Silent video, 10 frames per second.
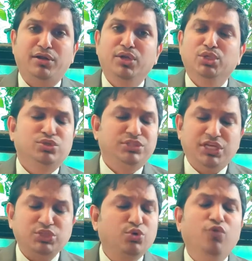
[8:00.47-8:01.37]
So
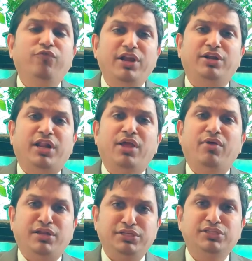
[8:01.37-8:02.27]
just go for a drive
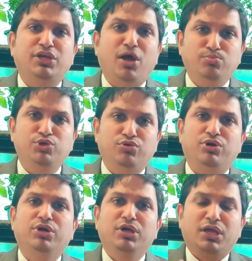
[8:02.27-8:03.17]
and just observe.
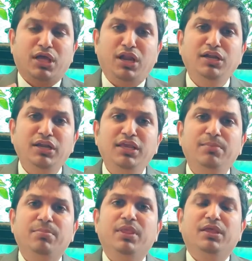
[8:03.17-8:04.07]
Currently,
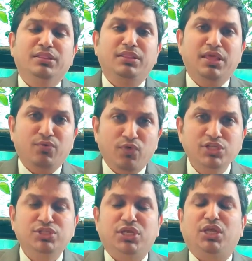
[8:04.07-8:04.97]
there
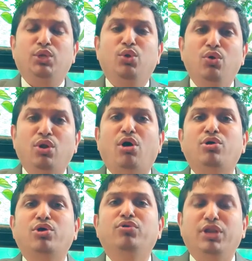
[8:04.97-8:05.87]
was no
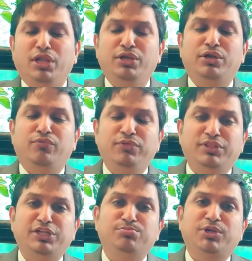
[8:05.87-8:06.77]
lockdown with
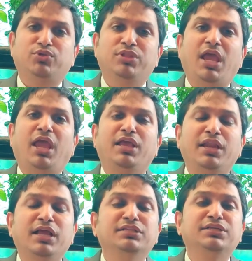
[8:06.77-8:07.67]
respect to the
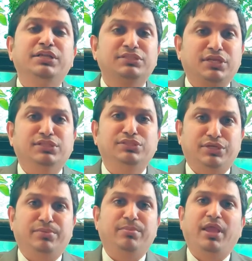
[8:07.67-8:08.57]
agriculture is concerned,
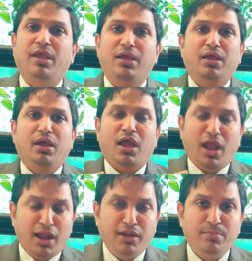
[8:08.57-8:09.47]

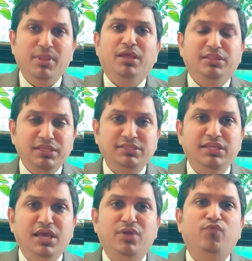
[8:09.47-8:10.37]
and this
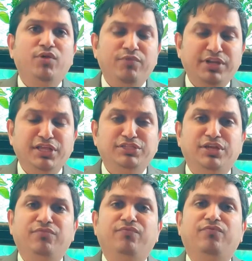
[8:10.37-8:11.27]
year we witnessed a
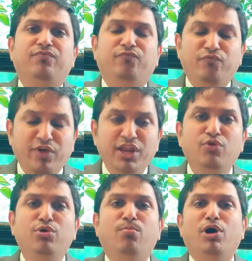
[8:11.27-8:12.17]
very
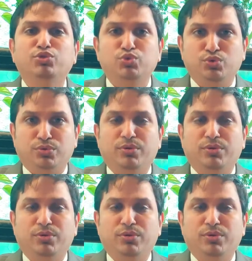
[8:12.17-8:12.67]
good monsoon.